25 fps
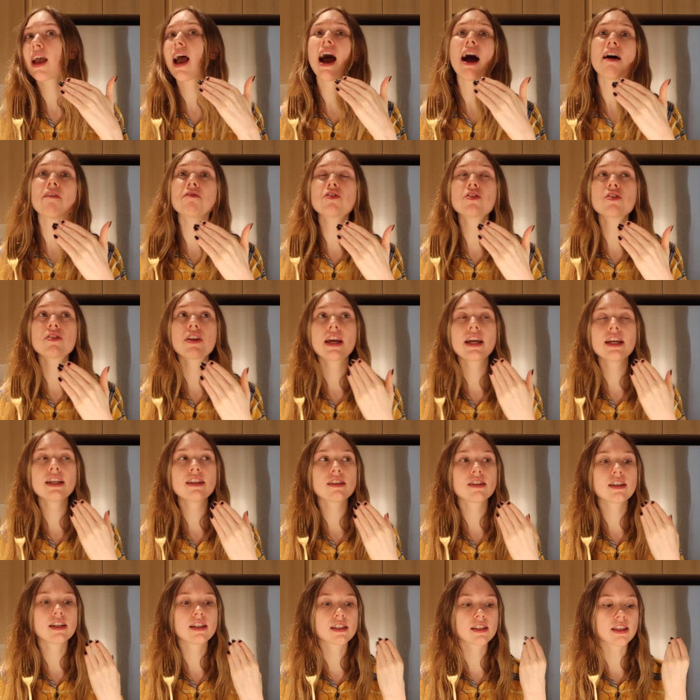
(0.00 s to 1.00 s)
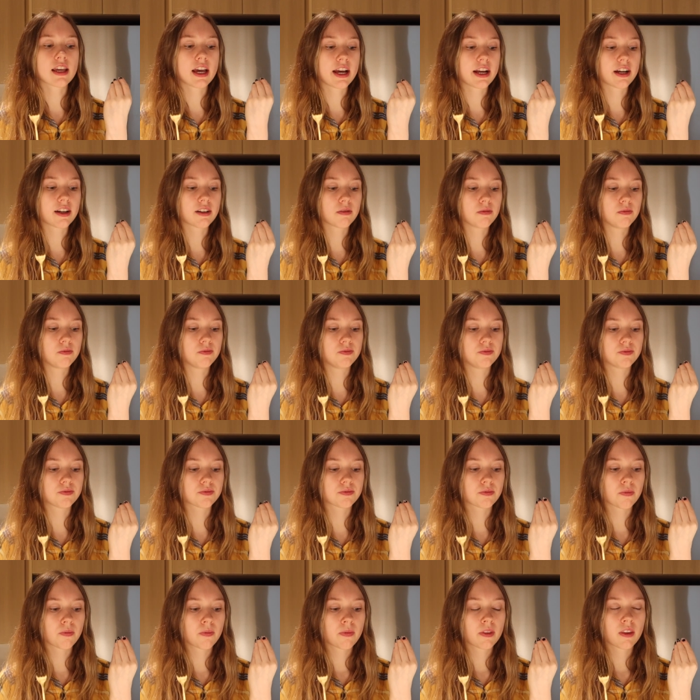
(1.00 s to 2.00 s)
Aftertaste is like
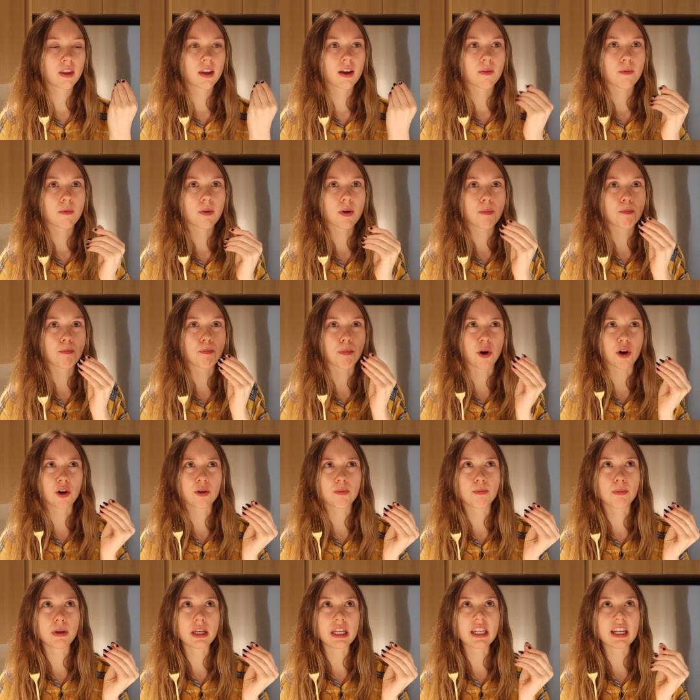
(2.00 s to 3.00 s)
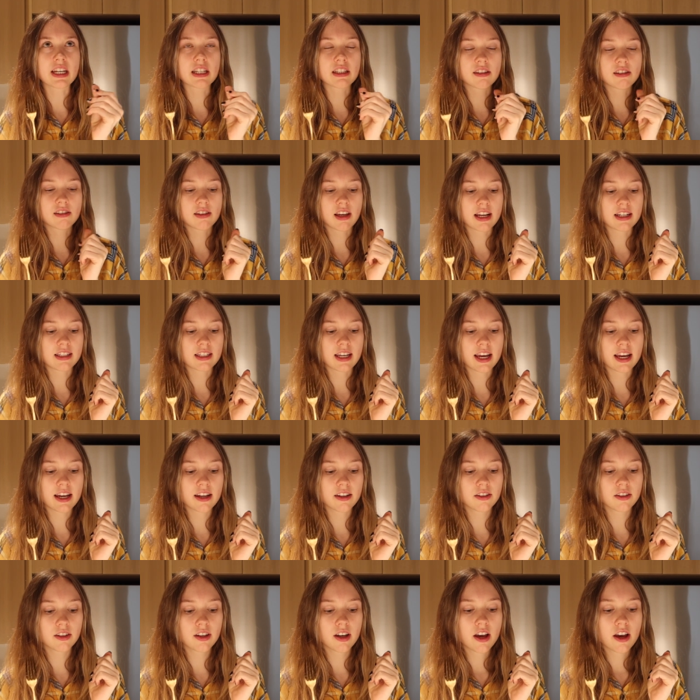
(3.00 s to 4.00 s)
burnt meat and
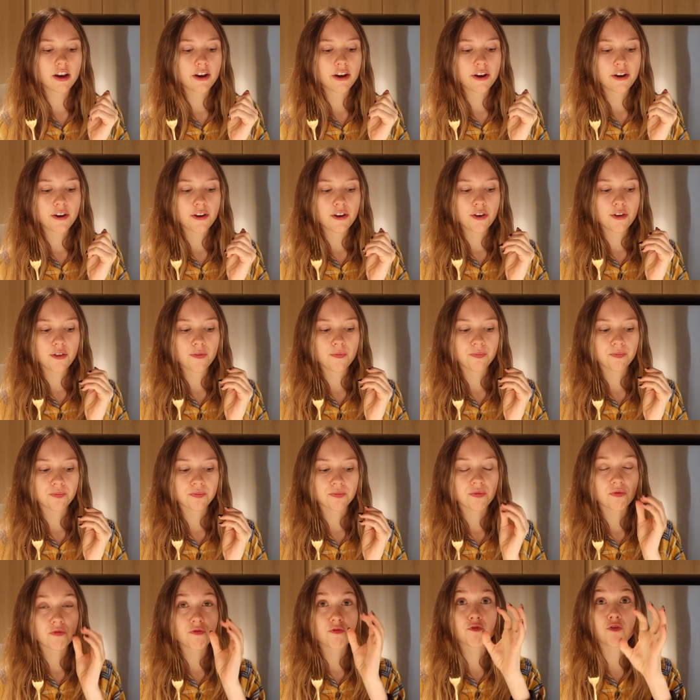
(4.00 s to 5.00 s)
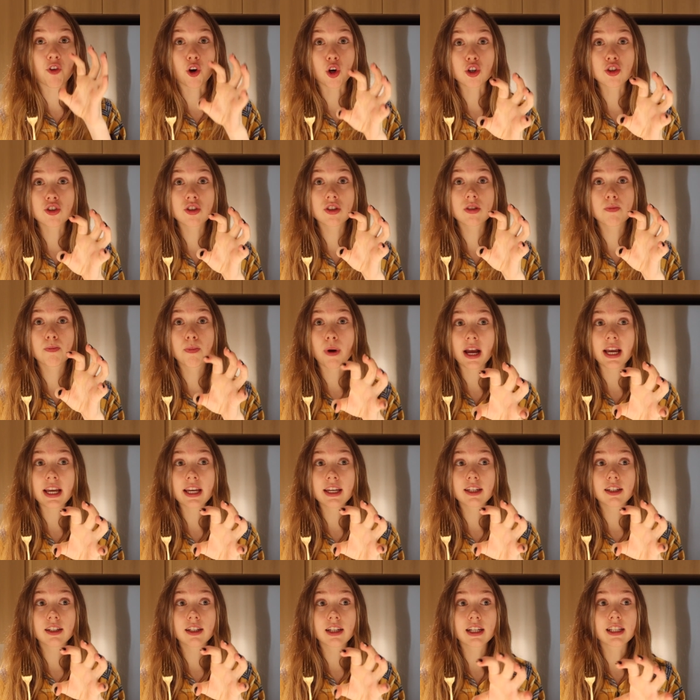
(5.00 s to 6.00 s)
seitan. First
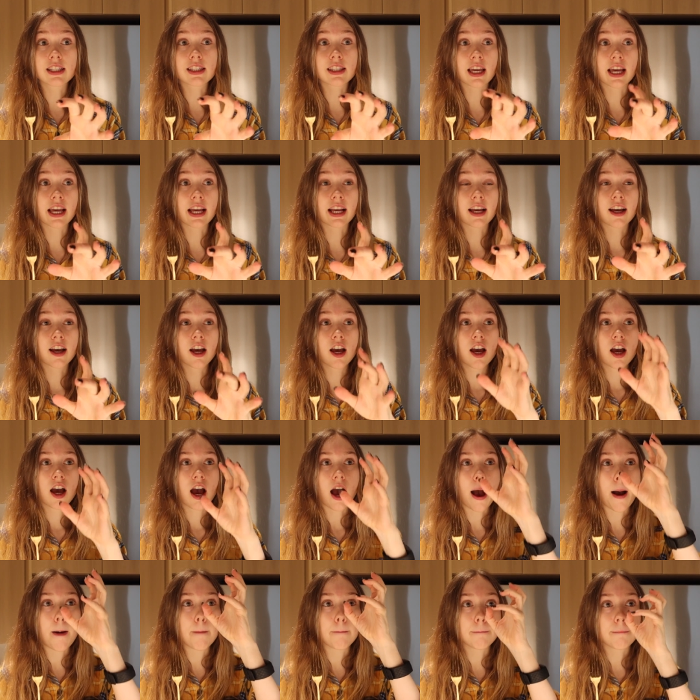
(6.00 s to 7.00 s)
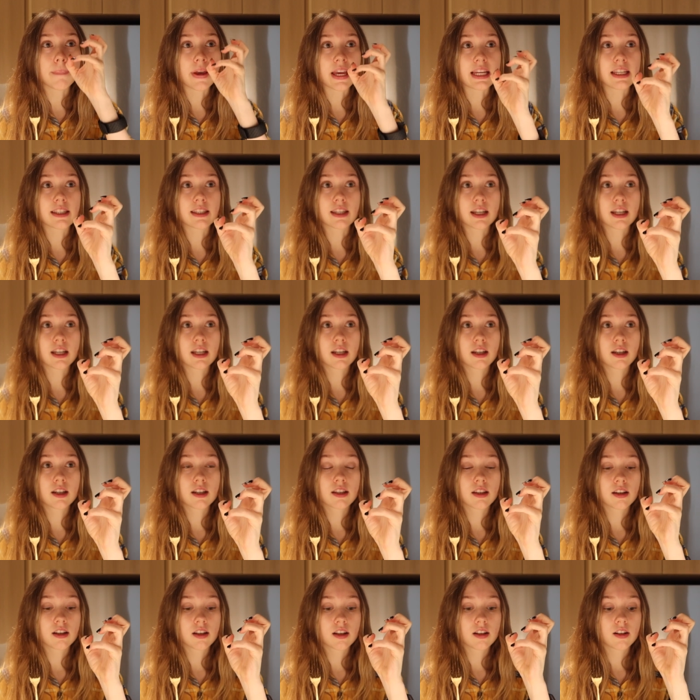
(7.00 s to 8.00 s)
bite is like amazing
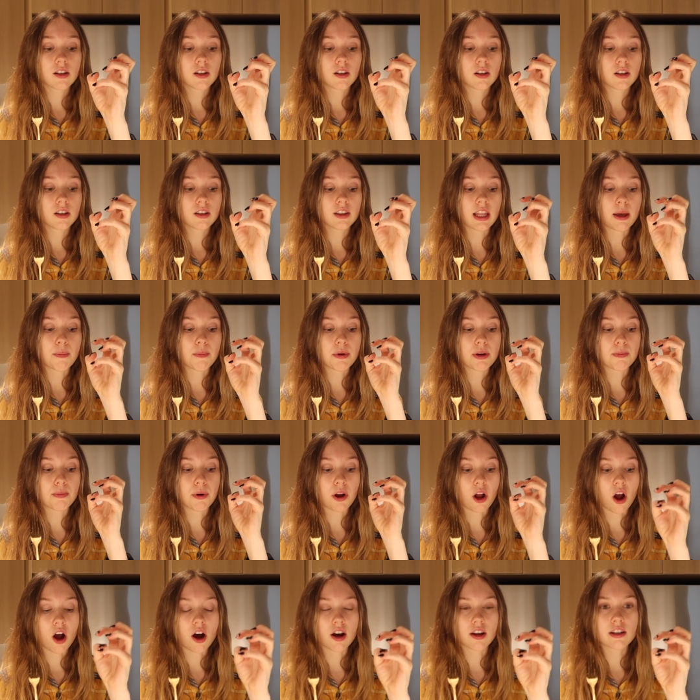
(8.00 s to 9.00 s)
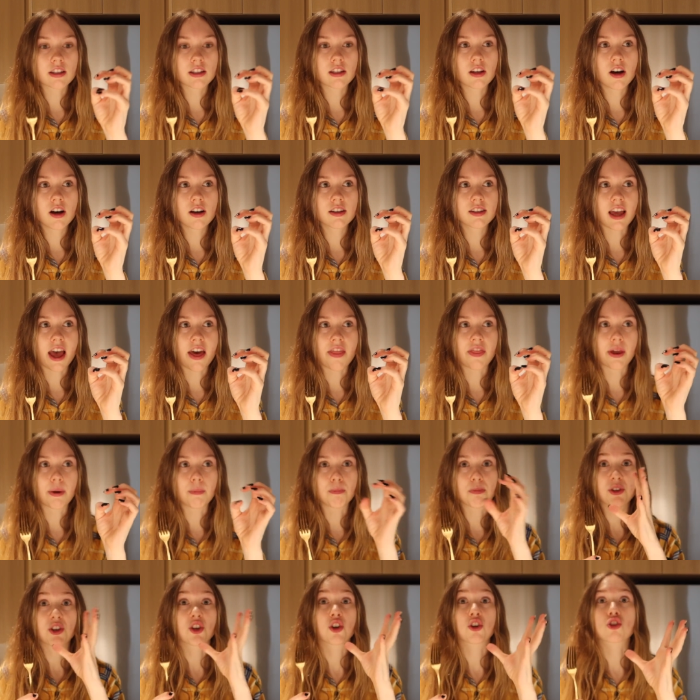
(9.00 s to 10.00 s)
lemon piccata sauce and then
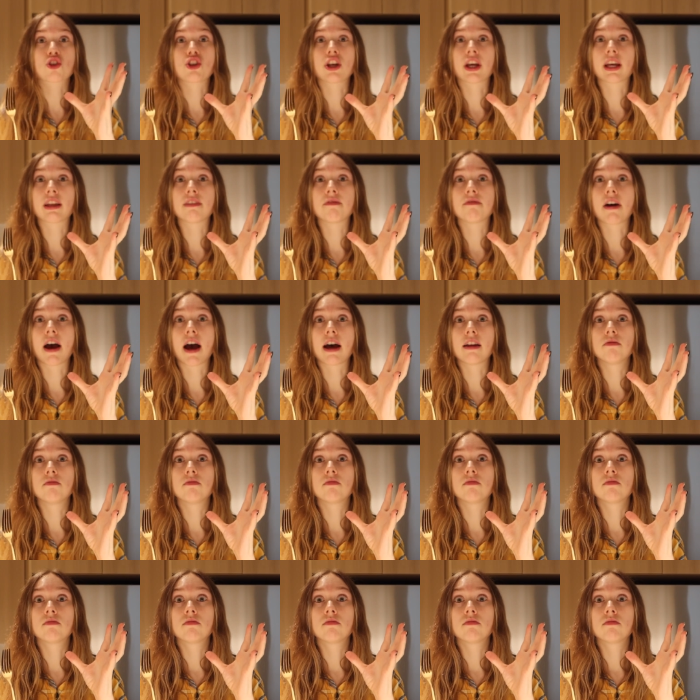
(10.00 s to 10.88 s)
pure chicken fat.